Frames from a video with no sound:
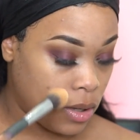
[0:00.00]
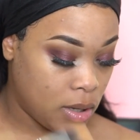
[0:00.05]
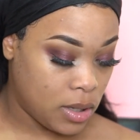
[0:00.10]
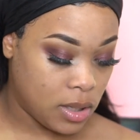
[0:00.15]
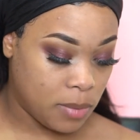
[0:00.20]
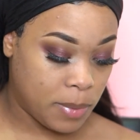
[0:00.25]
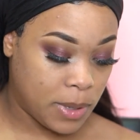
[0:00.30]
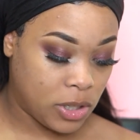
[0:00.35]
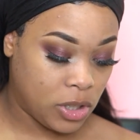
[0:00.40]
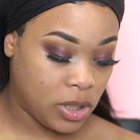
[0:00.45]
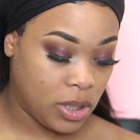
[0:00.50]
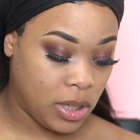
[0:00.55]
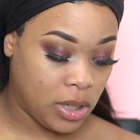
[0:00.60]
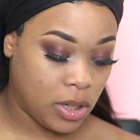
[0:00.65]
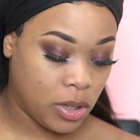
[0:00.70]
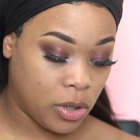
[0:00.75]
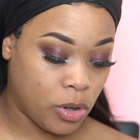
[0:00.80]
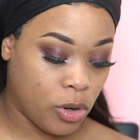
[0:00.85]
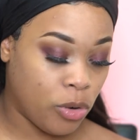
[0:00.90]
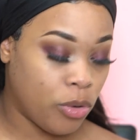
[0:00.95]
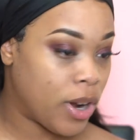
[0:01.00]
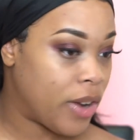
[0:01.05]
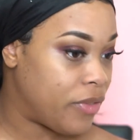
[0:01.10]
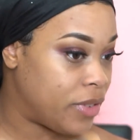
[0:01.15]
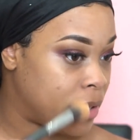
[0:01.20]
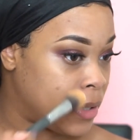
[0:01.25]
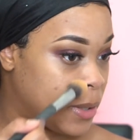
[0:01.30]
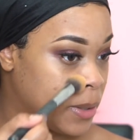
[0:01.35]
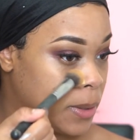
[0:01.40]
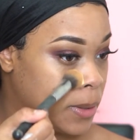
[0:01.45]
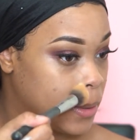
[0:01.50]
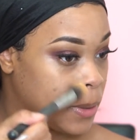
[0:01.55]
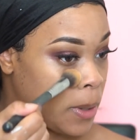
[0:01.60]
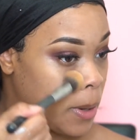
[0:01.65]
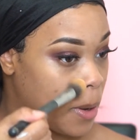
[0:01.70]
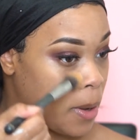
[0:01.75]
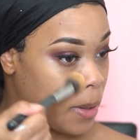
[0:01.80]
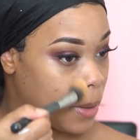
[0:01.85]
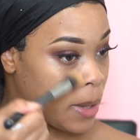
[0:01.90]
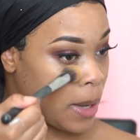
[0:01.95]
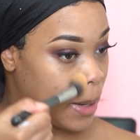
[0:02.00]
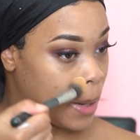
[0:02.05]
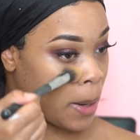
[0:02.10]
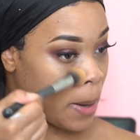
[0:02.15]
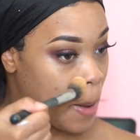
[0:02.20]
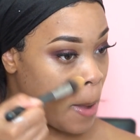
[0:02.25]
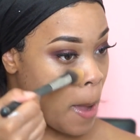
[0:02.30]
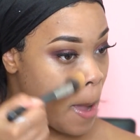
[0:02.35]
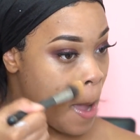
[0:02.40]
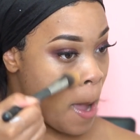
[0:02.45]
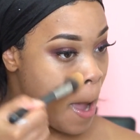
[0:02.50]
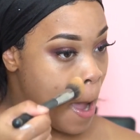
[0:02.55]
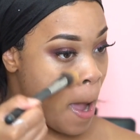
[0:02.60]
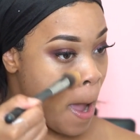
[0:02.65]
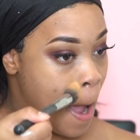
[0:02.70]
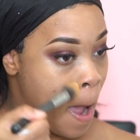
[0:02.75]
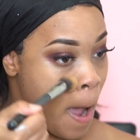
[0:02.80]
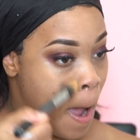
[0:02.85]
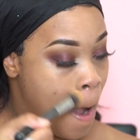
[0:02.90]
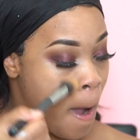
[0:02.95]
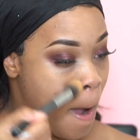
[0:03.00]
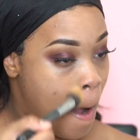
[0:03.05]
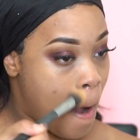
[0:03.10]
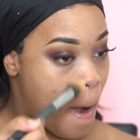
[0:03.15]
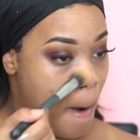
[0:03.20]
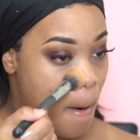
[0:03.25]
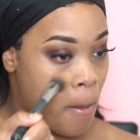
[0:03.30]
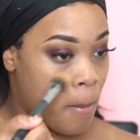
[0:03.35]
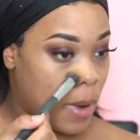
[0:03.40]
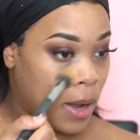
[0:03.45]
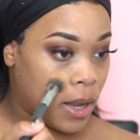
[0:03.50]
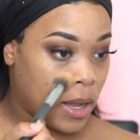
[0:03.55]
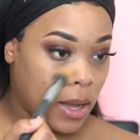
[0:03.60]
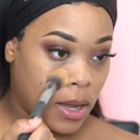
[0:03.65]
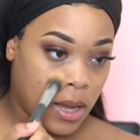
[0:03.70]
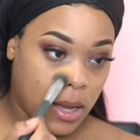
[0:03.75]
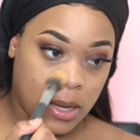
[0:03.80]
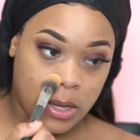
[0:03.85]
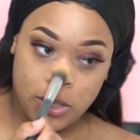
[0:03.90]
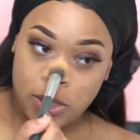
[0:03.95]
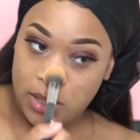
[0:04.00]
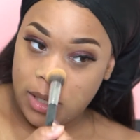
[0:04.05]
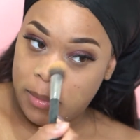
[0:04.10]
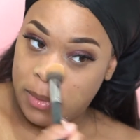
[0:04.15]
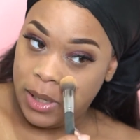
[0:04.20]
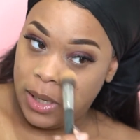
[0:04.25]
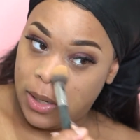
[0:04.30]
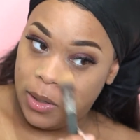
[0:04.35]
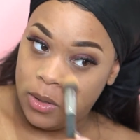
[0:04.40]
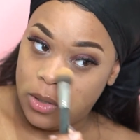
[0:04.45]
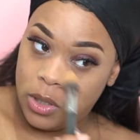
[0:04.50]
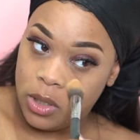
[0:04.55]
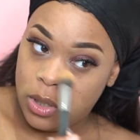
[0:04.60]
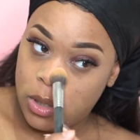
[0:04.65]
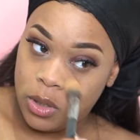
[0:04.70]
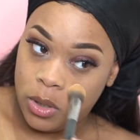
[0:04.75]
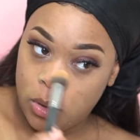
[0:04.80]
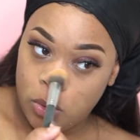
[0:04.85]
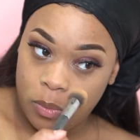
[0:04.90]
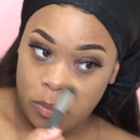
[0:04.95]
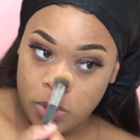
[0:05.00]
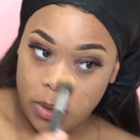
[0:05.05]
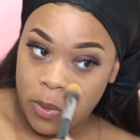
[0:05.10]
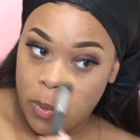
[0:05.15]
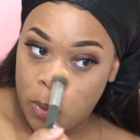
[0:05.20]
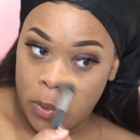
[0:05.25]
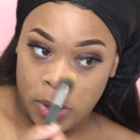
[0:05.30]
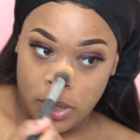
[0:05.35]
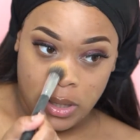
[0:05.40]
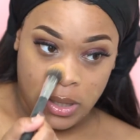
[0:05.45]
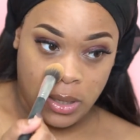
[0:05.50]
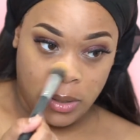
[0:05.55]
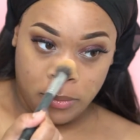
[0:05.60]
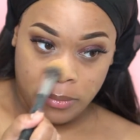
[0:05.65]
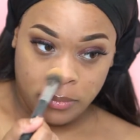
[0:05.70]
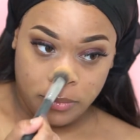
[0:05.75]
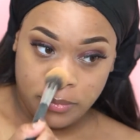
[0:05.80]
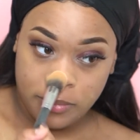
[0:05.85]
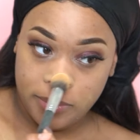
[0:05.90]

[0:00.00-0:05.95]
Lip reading: Especially in the crevices, y'all. Like, oh my gosh, I'll be getting super oily.